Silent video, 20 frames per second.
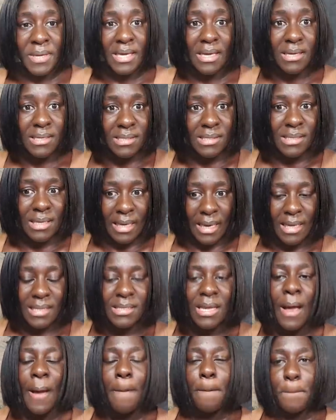peace,
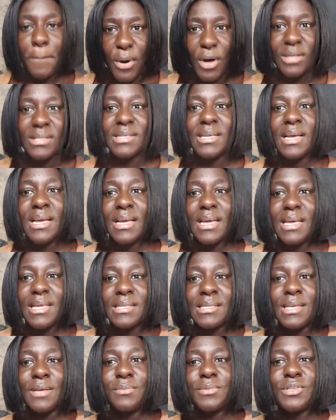yes, but
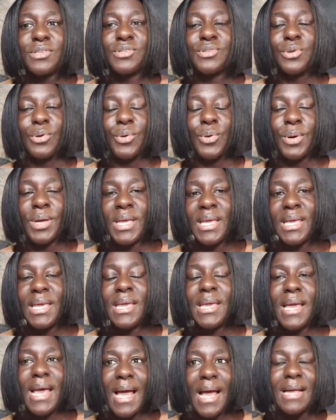it seems as though
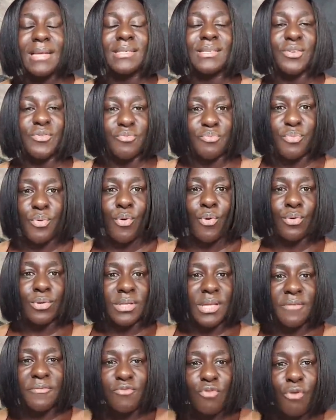he and
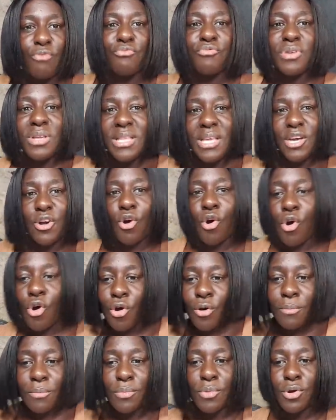Mpo, they've not really
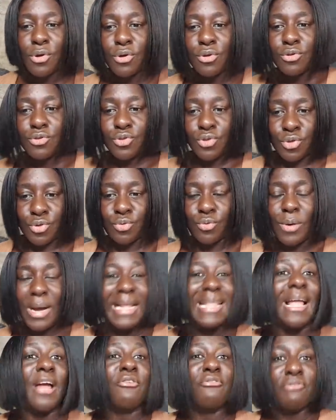come to
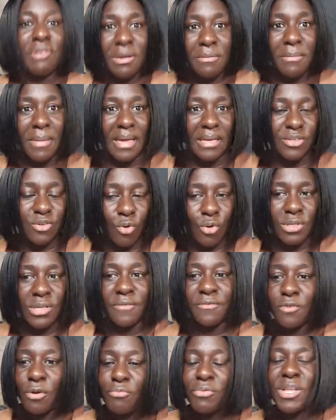an agreement, or
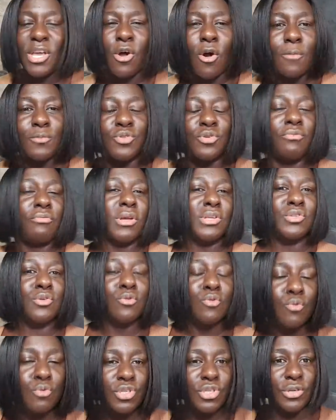they've not really come to a
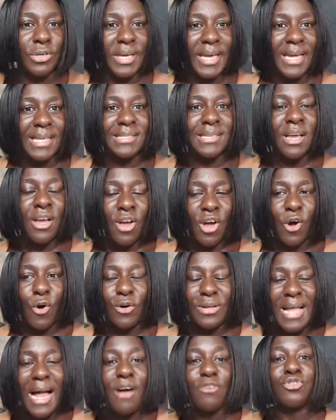resolution yet
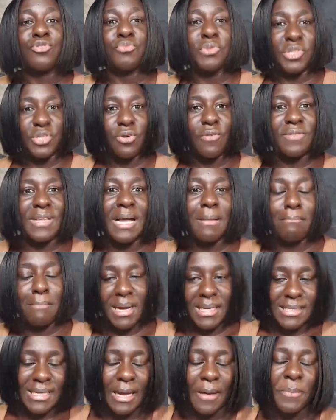on how to resolve that
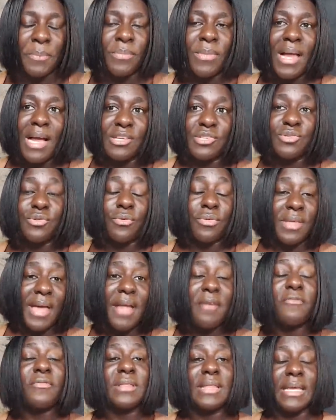matter. And so
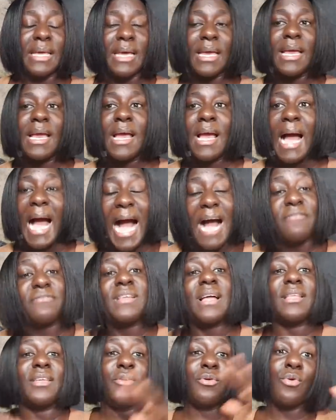thankfully,
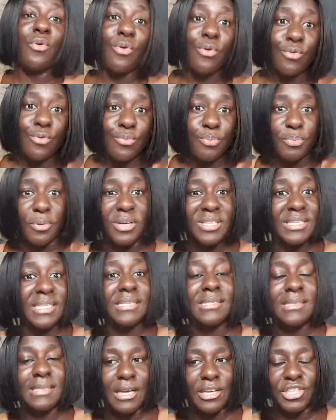after the whole
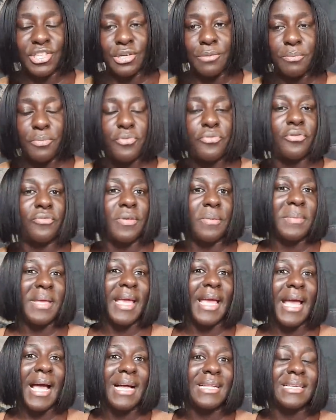bonding session, both of them,
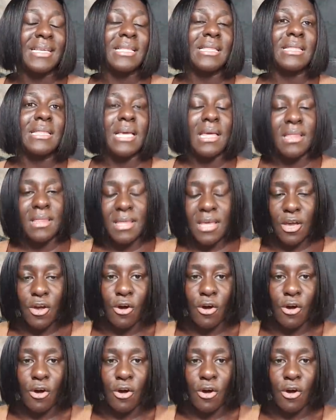they had a lengthy